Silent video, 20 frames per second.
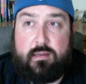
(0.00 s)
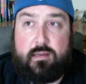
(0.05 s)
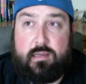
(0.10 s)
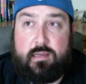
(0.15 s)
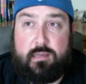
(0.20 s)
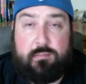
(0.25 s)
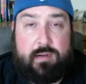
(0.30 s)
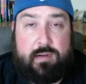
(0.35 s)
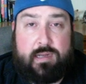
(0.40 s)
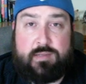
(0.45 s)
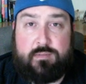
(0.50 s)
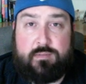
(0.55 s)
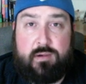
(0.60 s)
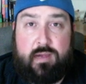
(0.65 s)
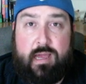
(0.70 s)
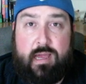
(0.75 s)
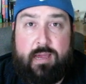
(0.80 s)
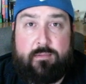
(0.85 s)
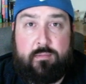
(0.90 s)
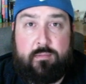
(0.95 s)
you might as well
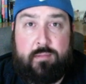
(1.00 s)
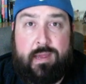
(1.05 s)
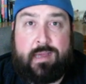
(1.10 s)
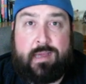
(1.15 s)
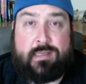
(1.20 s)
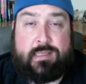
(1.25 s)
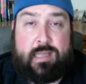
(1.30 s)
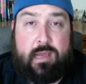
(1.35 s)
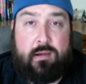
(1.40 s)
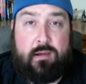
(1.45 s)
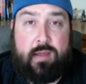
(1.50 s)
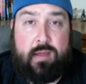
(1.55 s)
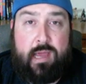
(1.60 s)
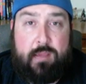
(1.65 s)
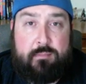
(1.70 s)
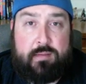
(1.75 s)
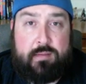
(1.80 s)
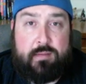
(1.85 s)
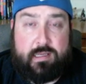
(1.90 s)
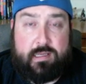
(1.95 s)
have a maxed out
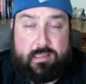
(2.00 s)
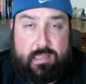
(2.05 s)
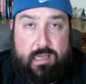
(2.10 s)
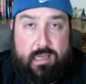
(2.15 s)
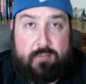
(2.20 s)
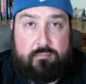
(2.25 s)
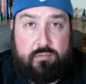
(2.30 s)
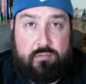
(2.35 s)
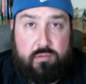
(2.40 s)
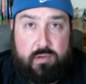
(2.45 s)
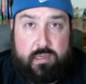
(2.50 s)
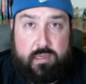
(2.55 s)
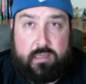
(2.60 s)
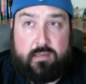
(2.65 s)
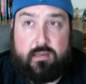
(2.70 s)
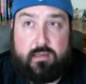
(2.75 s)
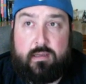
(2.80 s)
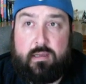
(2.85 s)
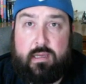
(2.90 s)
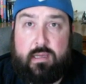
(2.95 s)
epic at that point
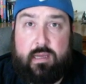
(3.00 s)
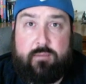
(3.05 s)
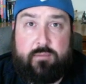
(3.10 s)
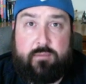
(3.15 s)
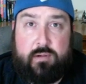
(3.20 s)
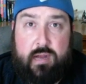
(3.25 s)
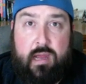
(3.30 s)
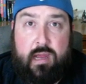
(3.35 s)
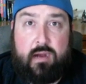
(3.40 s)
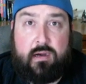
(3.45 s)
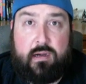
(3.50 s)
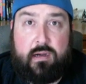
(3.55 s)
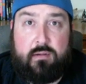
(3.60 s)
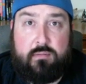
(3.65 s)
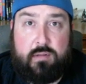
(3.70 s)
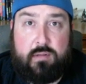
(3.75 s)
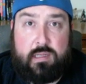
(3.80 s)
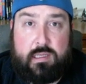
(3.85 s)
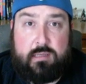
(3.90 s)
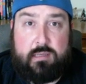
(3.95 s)
if you're not going to
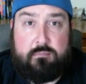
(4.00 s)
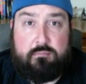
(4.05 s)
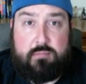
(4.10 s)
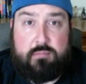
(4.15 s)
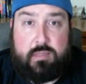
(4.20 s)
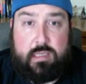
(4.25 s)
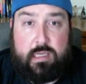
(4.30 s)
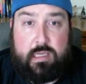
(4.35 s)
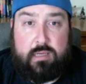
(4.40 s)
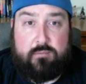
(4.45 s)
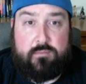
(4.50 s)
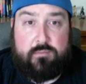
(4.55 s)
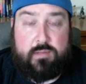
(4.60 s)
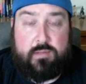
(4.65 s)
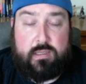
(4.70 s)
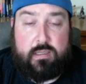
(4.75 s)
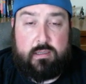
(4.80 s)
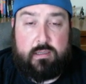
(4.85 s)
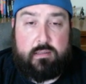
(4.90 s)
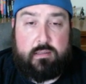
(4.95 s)
really give
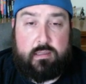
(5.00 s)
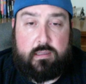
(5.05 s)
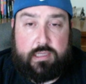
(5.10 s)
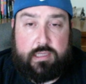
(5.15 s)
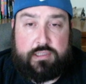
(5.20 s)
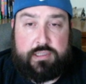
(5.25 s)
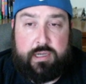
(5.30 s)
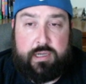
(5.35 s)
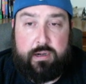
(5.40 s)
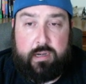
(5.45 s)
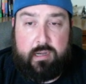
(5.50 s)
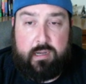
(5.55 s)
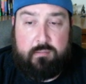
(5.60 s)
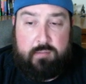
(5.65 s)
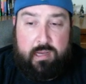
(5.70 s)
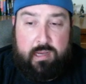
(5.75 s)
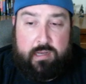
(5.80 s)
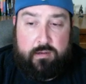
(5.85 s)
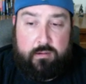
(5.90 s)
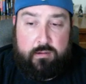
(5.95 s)
the, the legendary
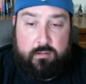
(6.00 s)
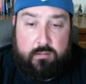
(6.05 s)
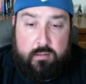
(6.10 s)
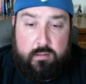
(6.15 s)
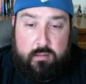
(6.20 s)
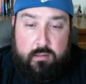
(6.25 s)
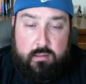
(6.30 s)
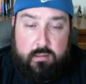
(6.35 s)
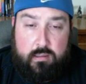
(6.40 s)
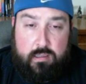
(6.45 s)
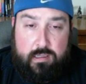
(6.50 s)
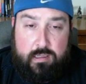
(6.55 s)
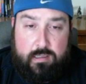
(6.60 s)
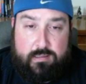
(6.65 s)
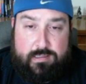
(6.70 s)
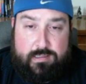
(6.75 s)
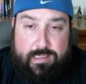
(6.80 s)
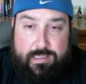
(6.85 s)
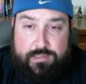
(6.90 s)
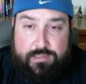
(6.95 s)
commander
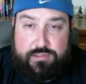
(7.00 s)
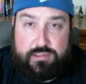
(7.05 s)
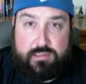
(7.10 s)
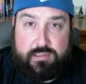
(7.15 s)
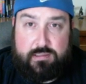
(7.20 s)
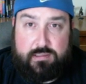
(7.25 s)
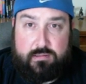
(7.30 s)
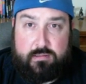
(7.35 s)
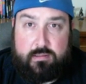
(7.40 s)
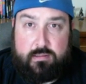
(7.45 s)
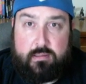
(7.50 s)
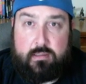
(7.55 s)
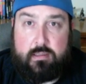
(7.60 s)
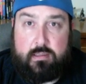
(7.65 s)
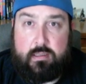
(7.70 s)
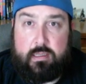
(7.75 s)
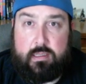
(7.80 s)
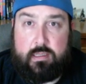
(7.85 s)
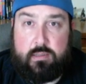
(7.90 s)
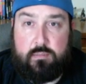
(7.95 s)
attention
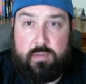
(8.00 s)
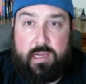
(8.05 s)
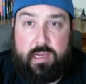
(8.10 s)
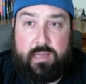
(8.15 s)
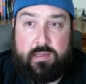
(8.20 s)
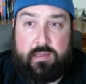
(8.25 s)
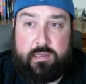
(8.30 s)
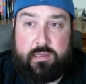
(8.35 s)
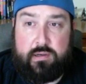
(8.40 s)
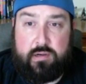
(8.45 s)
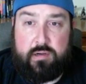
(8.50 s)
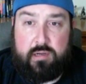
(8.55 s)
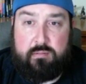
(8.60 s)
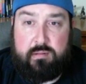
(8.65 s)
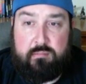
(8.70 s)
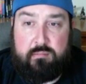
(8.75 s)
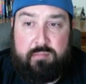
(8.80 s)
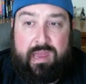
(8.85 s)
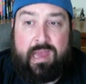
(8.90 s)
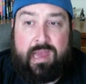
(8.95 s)
in the way that you're going to be
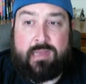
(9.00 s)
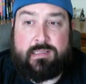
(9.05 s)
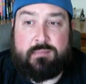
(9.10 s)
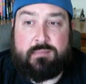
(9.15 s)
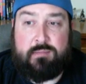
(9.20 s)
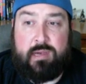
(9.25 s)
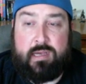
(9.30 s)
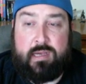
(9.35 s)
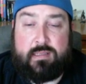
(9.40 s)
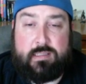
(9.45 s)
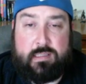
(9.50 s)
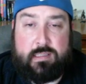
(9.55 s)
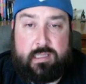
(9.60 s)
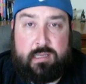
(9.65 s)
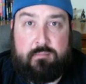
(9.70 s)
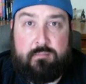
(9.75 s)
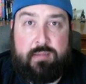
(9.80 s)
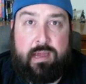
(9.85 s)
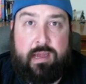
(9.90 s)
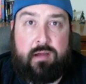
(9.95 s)
maximizing the
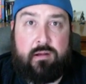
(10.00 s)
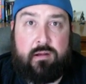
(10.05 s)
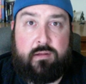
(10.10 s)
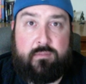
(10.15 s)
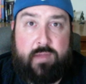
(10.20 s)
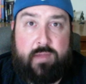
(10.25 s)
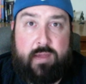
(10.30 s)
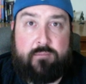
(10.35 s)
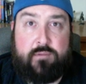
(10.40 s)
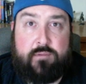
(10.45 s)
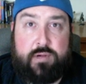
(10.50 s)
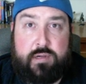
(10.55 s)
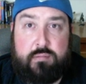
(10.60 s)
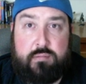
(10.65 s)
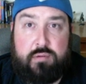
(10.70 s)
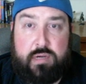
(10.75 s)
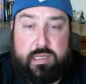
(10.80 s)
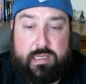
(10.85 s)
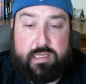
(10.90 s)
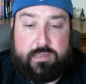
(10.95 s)
amount of effort you're
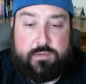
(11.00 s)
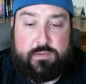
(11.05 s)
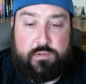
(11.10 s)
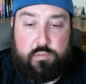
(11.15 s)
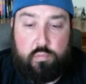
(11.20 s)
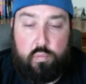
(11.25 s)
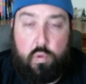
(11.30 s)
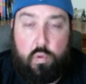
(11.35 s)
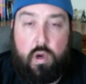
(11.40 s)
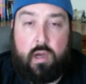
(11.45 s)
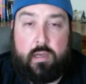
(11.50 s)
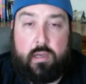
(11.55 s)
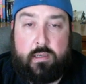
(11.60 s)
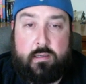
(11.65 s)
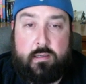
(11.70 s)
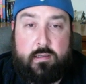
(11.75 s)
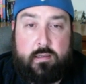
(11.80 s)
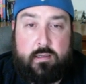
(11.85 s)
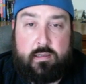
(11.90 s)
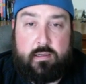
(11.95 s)
putting into one
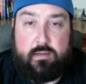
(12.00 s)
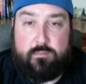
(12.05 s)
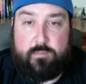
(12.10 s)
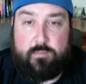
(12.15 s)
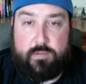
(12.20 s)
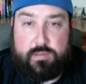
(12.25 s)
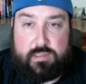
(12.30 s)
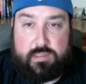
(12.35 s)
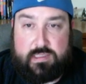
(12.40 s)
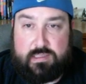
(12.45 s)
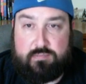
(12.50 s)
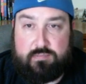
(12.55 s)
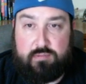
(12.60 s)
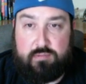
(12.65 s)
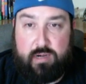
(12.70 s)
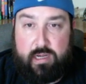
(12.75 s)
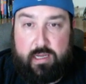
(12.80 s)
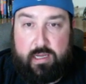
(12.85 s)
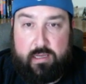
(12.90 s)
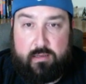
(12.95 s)
versus
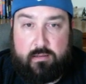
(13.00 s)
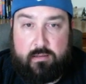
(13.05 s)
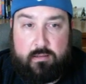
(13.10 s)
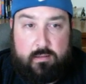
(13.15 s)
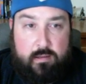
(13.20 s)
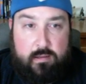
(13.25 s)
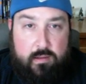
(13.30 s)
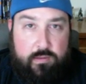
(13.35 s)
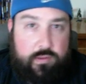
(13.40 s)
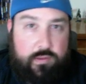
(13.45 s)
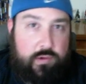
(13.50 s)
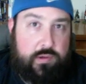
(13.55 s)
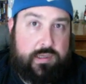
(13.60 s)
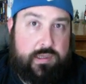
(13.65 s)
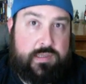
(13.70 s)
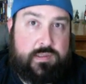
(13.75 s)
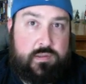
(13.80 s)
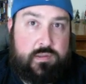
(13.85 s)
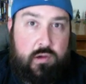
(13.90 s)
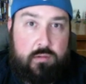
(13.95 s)
spreading 30
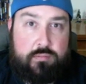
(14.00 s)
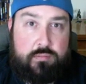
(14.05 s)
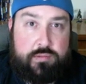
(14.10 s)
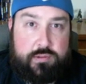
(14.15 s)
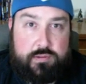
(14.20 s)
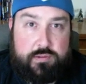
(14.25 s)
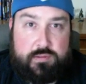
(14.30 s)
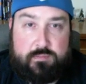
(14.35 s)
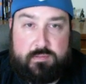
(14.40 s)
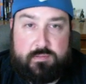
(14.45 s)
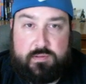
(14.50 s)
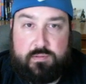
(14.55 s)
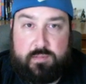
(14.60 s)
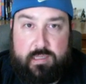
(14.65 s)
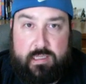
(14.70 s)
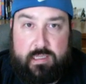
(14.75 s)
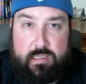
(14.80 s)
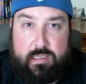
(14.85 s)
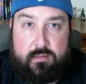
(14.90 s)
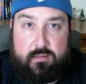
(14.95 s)
sculptures
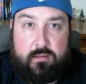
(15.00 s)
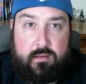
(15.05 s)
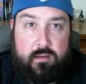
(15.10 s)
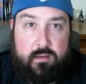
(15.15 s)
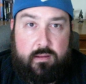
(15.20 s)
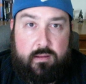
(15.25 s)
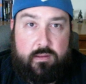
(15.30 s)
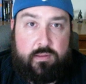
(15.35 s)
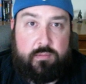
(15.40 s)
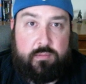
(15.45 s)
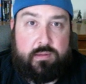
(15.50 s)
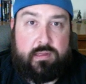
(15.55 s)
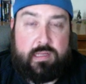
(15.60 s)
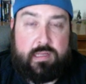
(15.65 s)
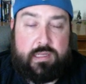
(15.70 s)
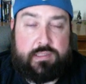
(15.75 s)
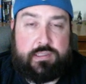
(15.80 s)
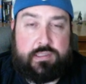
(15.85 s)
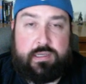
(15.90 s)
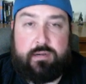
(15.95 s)
between three
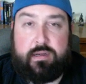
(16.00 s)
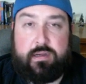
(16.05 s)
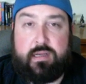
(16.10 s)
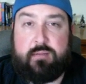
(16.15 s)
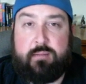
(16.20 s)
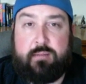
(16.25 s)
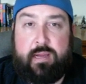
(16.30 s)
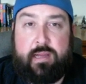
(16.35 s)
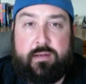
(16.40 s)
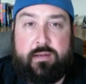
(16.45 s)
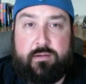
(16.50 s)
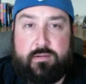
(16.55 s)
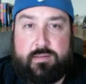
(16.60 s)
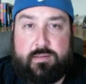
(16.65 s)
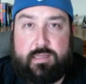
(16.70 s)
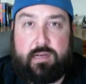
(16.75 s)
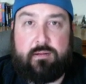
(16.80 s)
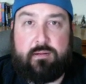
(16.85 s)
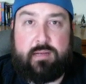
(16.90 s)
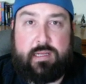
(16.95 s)
legendary commanders.
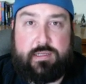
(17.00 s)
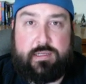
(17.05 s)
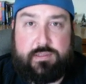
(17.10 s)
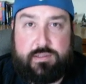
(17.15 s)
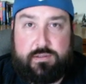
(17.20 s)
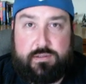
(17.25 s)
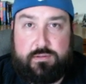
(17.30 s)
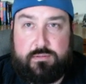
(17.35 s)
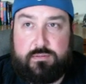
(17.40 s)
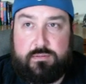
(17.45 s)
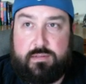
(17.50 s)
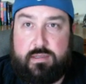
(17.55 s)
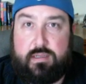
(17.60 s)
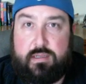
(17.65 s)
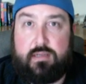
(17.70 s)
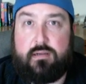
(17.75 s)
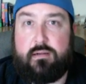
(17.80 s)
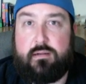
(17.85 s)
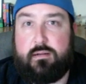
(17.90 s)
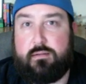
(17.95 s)
That'll get you
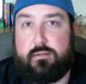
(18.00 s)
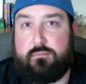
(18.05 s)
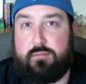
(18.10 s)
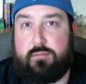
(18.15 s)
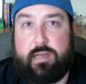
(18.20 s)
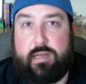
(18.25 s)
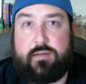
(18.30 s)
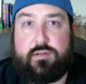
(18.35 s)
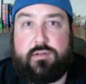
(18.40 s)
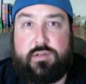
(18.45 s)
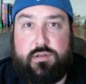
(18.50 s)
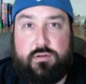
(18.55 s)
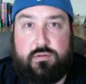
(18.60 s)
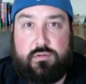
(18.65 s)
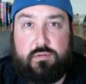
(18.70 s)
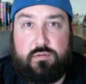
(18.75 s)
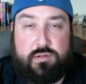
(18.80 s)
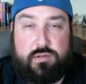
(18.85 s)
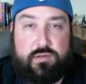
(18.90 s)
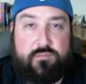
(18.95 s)
rank 2
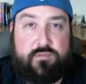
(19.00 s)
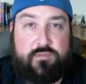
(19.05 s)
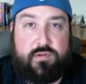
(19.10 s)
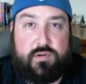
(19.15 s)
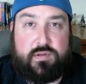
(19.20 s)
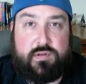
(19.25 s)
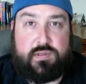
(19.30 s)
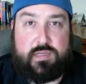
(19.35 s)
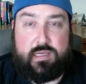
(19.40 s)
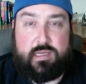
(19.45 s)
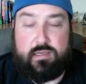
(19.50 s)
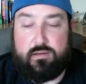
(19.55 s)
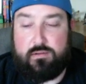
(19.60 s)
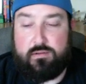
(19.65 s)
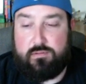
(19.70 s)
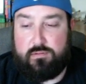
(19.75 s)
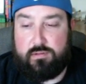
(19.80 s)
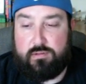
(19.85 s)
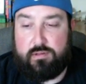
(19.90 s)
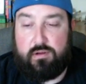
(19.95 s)
on the first skill
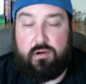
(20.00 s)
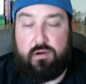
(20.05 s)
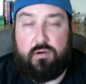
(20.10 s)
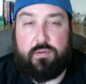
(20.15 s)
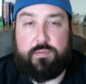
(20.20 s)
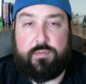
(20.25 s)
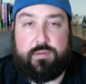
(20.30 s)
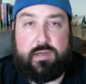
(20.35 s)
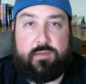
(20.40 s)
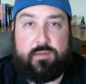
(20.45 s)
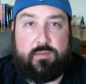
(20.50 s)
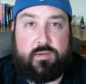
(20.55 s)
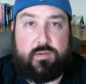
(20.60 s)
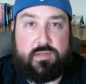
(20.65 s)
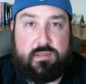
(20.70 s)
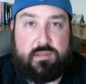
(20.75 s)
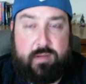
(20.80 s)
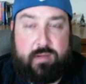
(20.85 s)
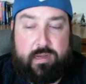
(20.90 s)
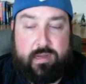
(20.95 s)
on all three of those
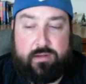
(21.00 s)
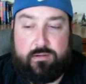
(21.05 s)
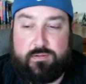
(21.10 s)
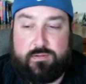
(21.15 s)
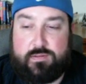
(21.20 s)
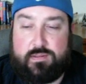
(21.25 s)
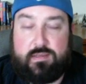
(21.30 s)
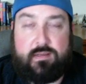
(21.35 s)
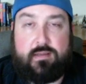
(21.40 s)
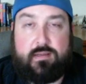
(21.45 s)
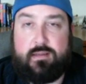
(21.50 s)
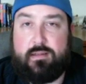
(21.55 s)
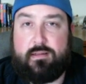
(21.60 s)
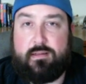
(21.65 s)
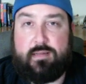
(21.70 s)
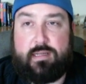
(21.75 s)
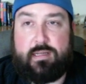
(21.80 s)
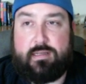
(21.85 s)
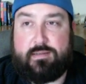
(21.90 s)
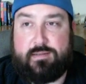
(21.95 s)
commanders.
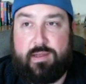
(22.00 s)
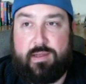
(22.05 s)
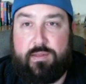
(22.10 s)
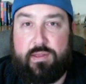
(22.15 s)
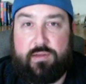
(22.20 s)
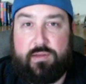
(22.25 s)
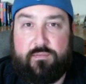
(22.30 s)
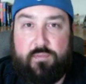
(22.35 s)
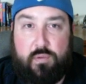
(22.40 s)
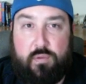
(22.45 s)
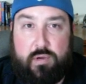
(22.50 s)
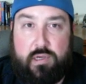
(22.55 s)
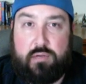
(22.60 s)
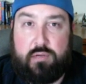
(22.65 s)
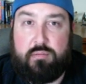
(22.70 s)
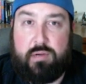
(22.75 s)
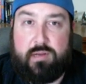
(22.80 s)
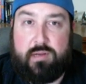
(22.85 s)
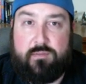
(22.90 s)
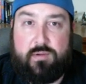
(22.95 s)
That does nothing for you.
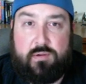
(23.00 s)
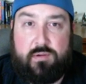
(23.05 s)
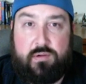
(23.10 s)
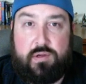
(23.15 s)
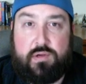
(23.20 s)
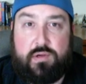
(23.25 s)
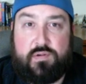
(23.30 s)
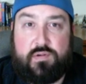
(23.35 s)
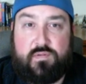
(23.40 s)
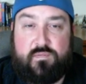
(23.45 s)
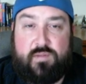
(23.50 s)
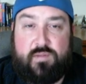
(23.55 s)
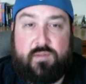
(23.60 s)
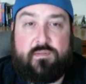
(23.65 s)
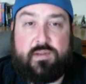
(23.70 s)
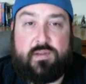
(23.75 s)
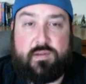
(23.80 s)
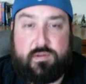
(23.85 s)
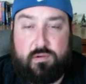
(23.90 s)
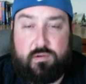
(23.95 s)
But if you used
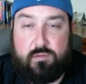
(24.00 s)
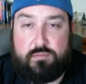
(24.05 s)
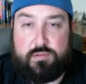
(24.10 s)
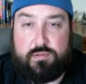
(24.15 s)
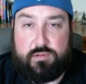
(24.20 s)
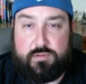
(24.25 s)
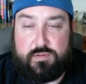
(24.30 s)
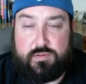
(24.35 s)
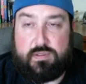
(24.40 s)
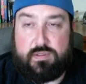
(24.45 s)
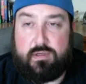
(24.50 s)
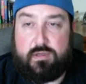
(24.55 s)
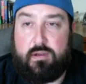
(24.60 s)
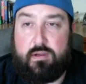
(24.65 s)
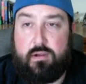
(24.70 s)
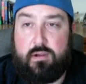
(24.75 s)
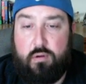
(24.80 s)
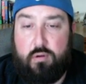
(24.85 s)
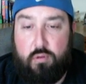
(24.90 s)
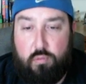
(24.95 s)
50 sculptures
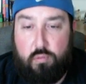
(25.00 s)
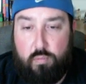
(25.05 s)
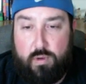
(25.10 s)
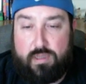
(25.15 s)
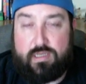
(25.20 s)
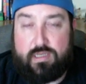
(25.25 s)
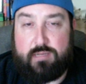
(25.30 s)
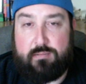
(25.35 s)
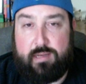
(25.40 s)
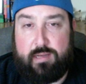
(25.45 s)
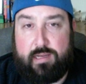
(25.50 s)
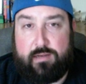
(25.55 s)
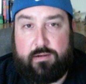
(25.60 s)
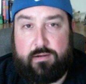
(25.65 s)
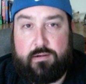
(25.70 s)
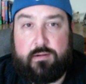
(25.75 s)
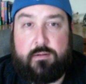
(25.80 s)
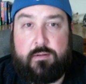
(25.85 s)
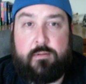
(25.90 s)
on one commander,